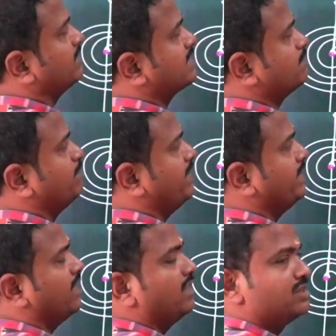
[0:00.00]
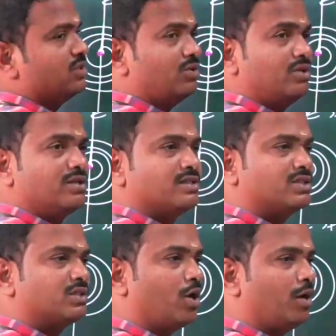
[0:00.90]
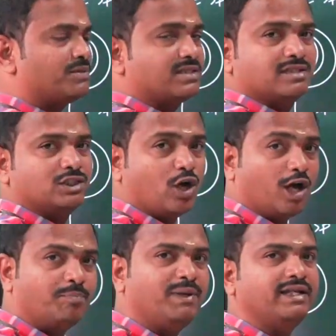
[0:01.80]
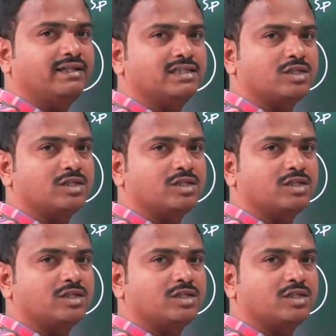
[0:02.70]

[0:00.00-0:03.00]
the spindle also stops sharply